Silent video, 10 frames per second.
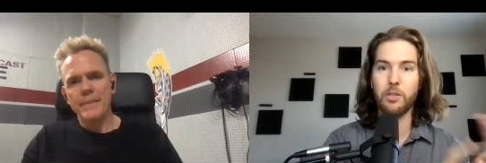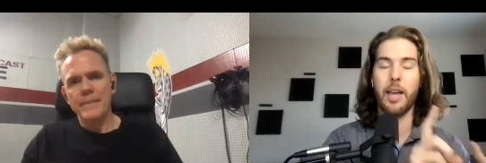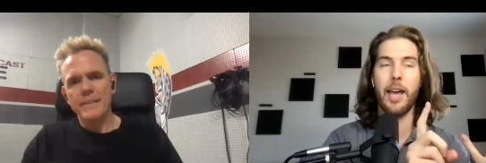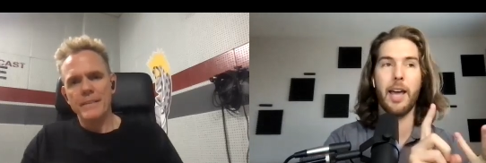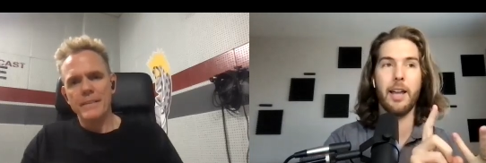
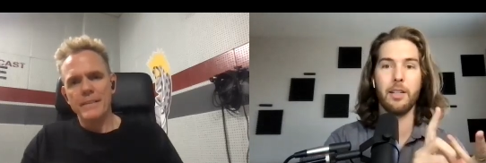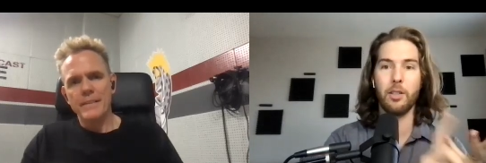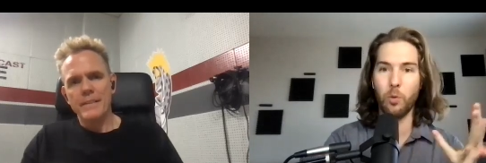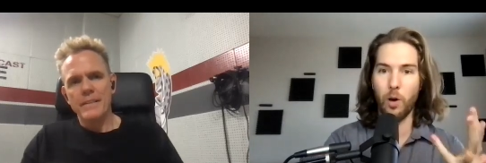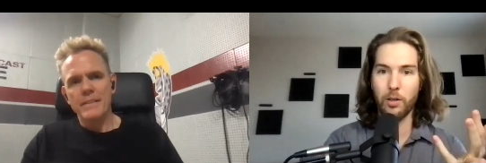Speaker 1: and
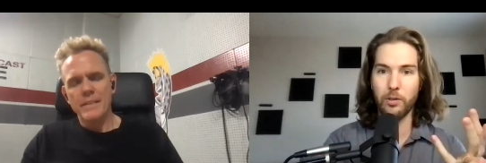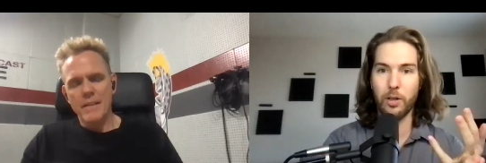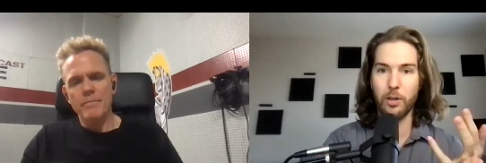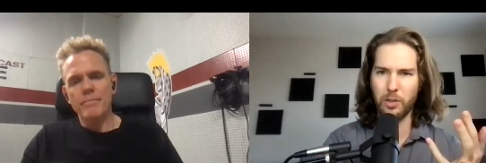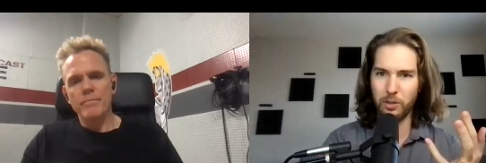you also
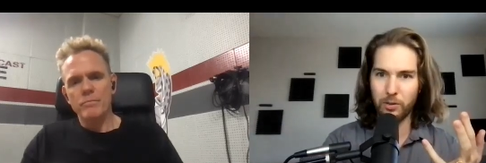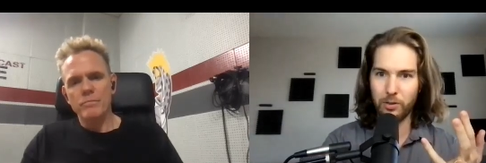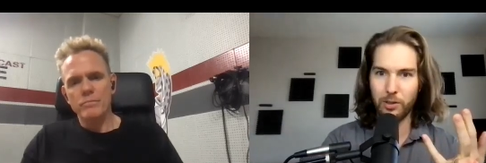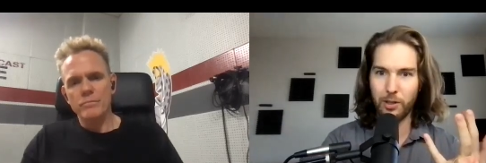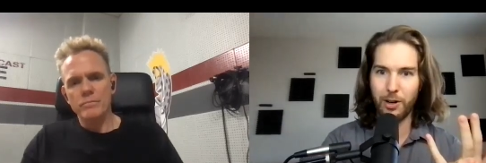yep. she's
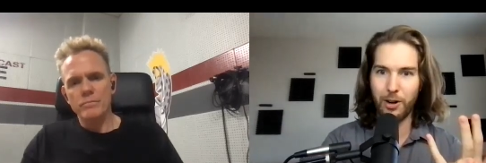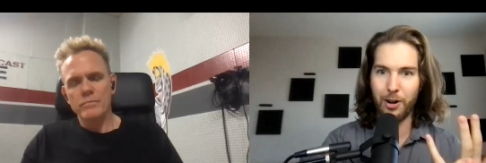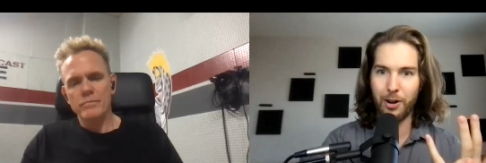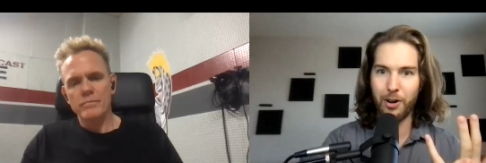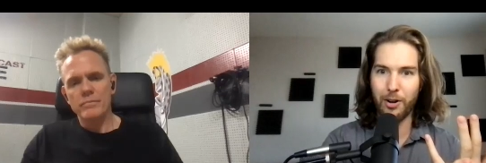
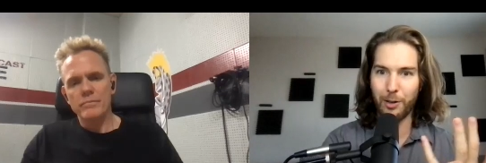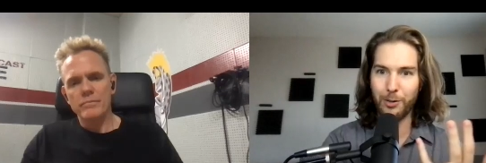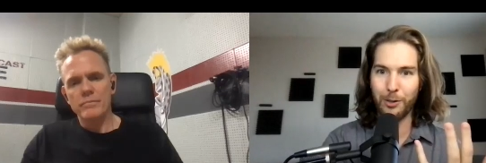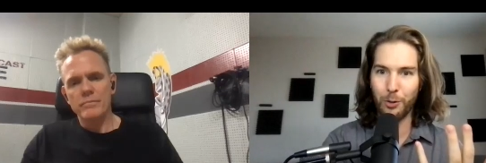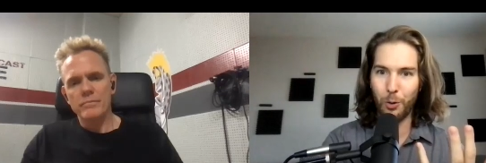your goes
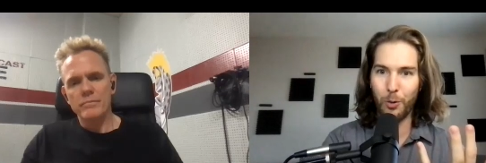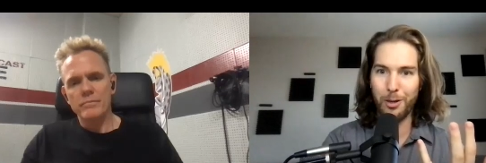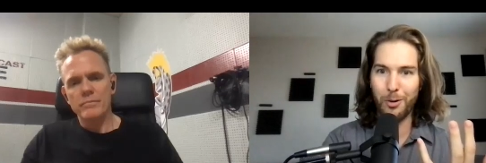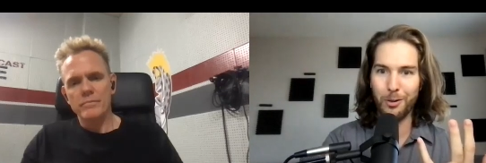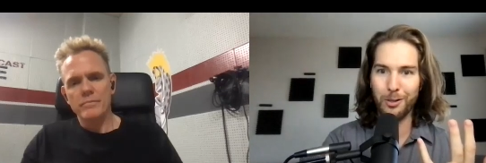on tour with
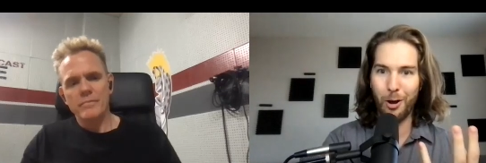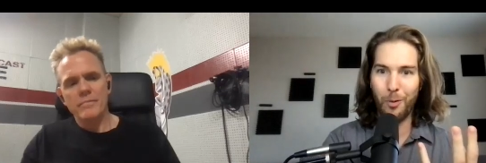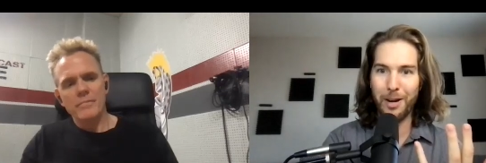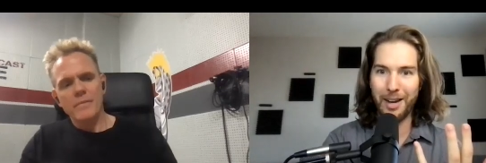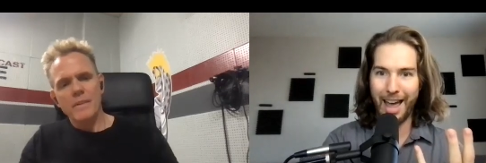you as the
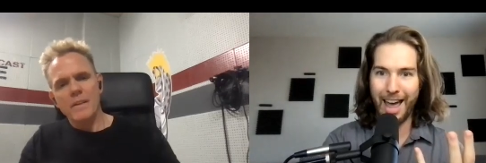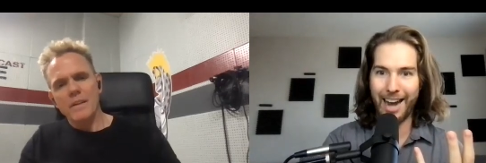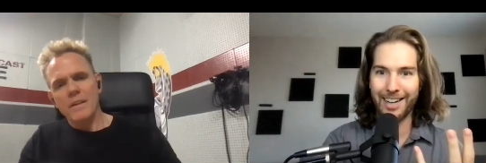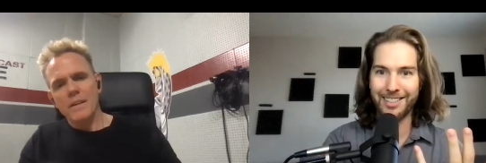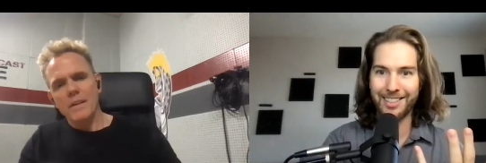opening
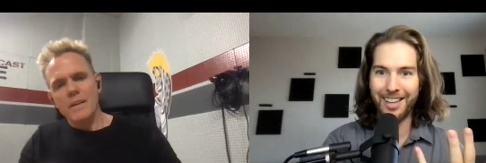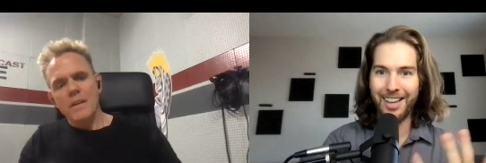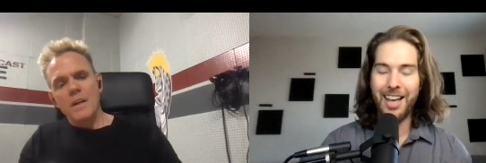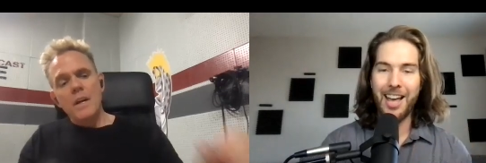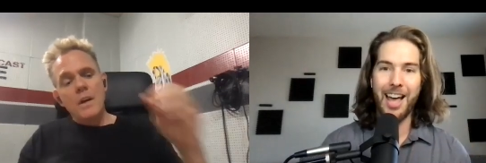act.
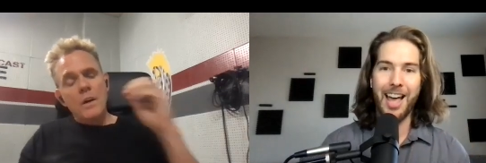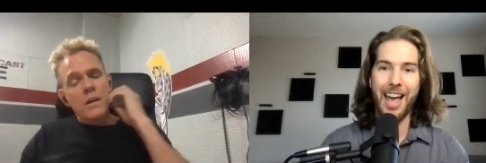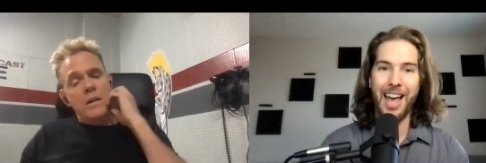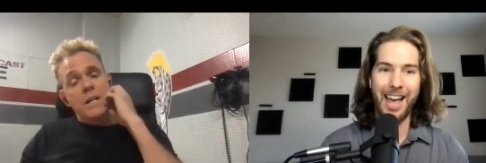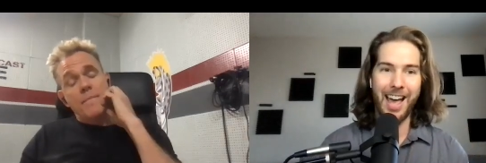
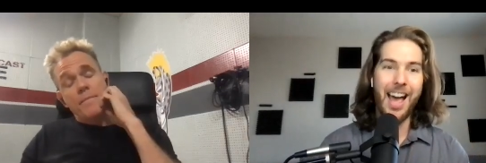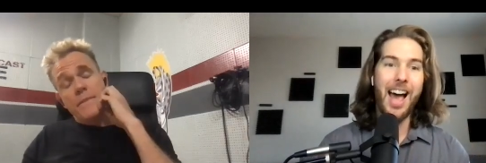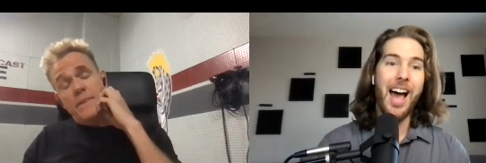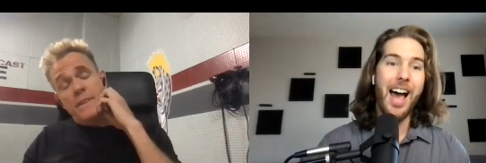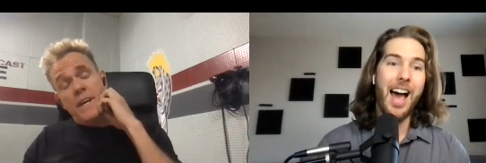
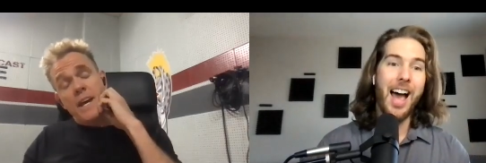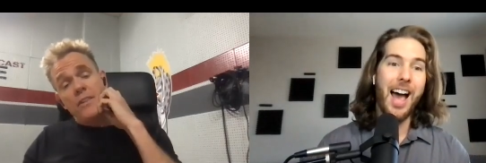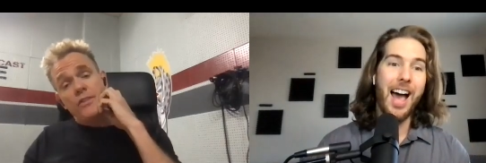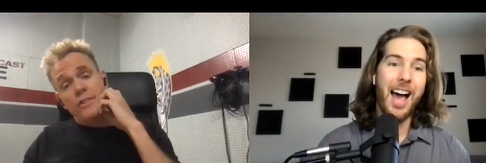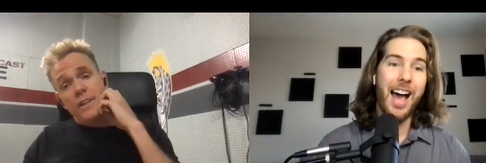
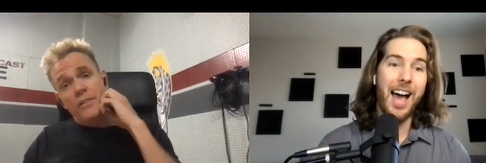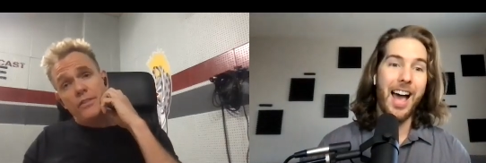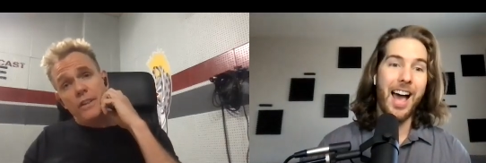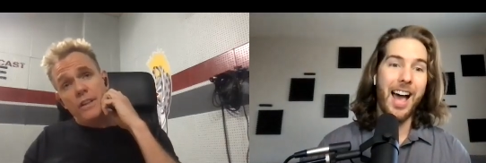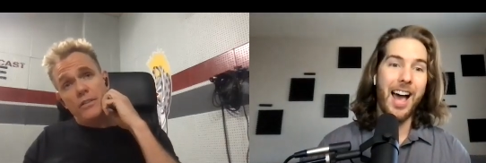
Speaker 2: Yes, yes,
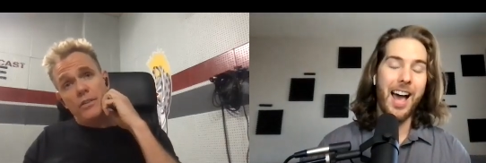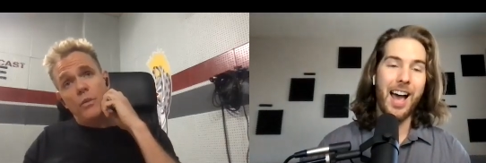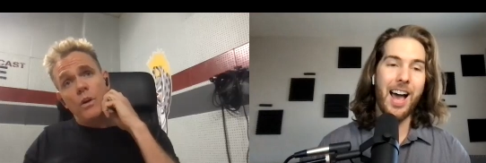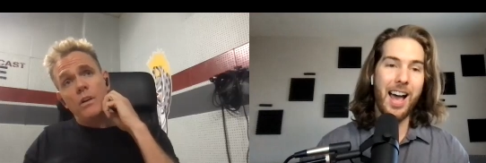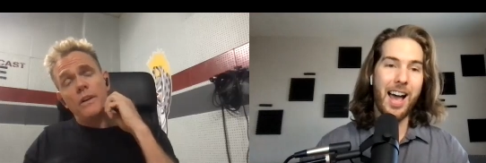she, she,
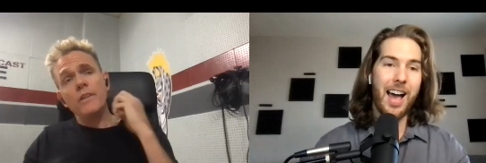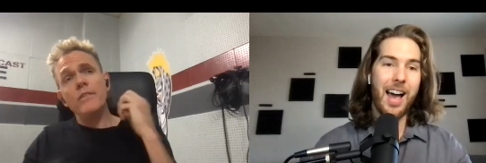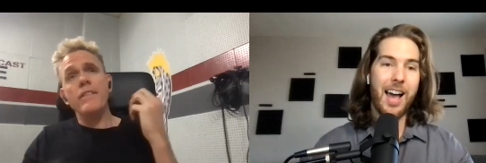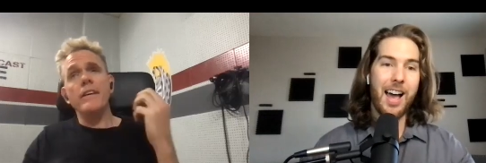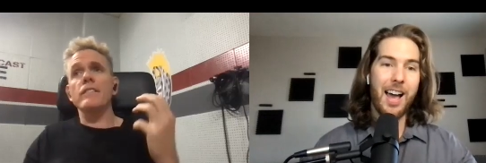Well, here's
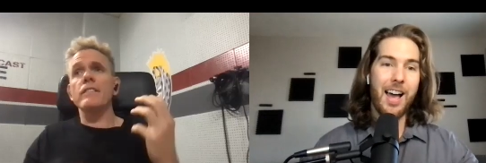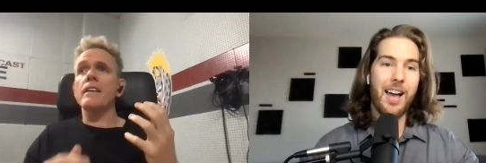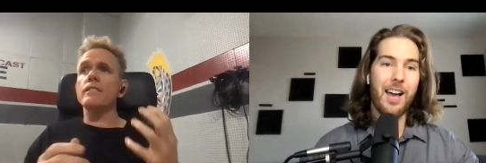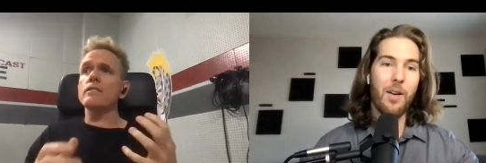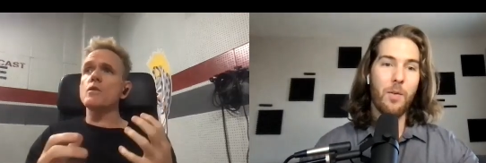the thing: is
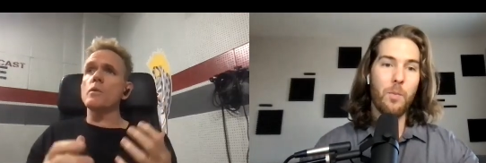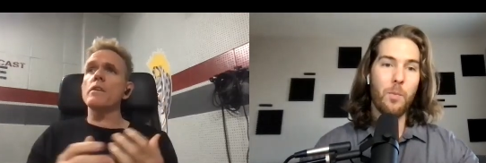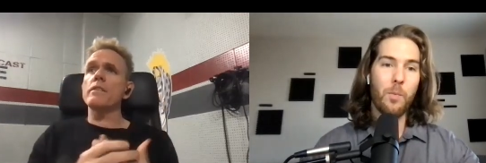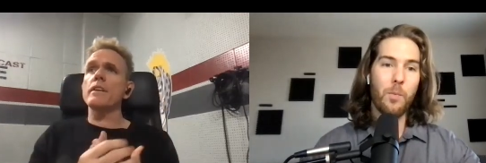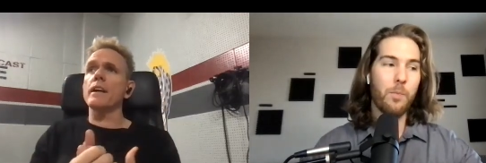that's such a
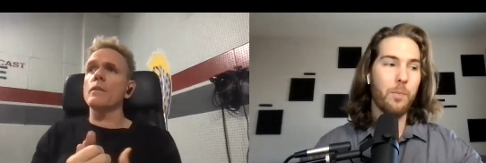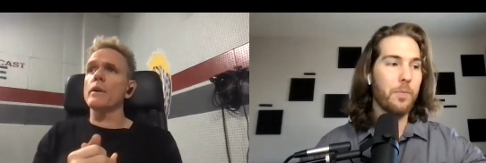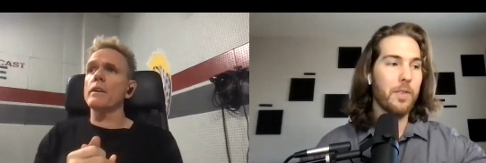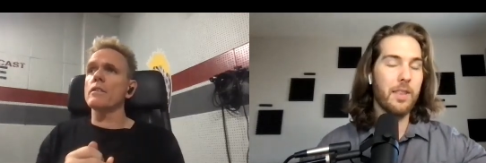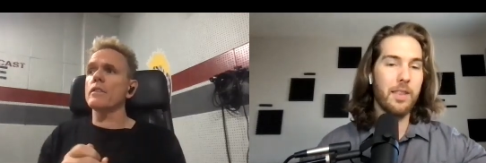weird thing, and
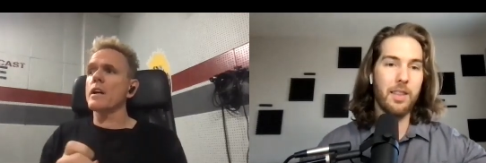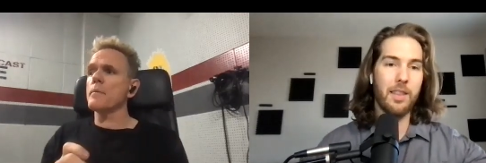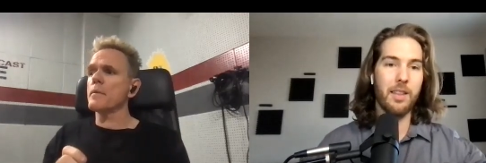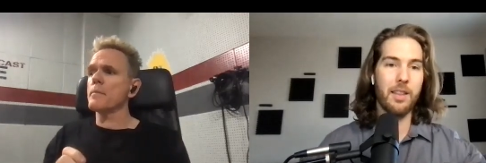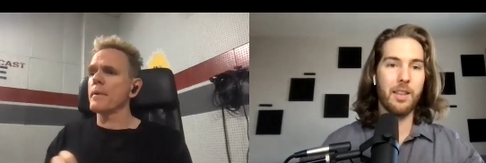we there's a
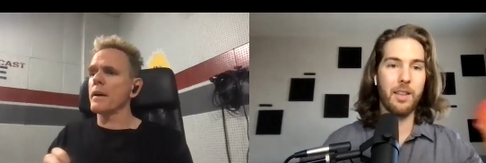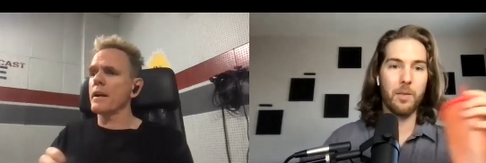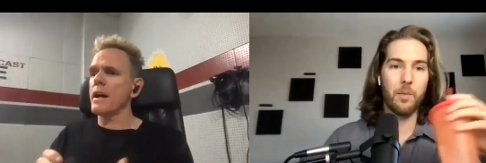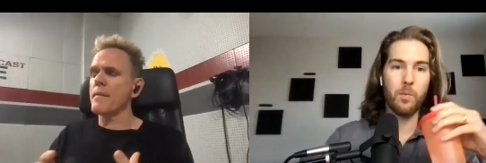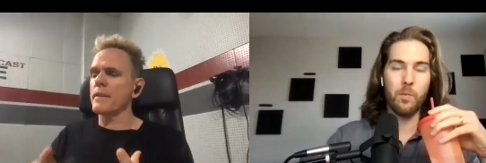couple of uh,
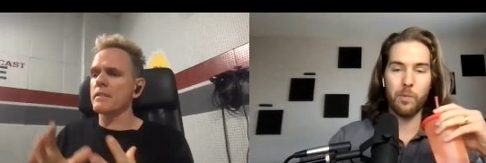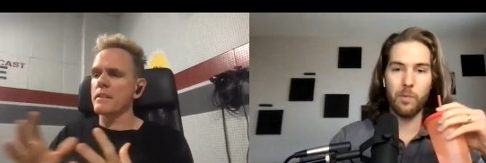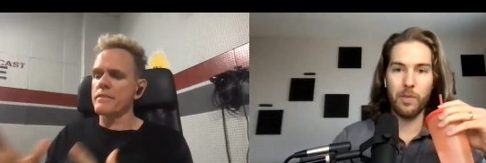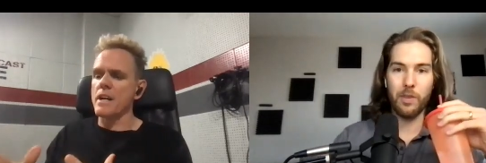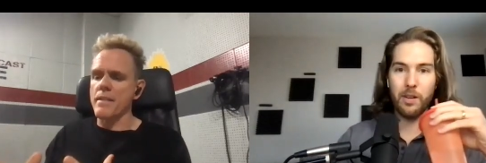comics that
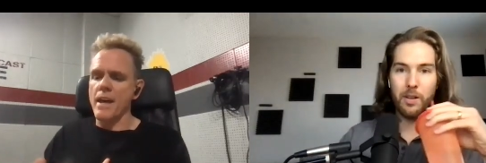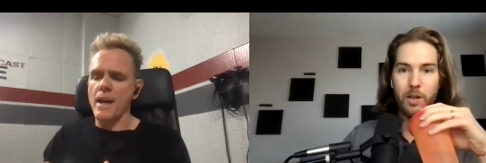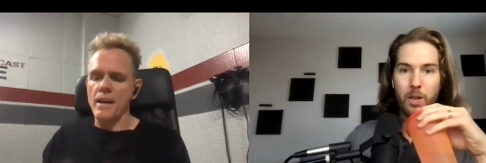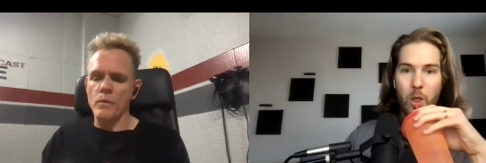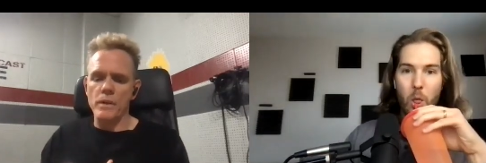have done
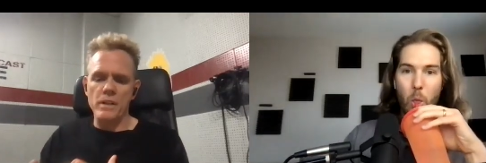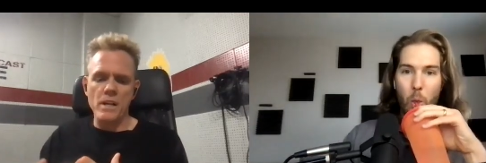that, and we know,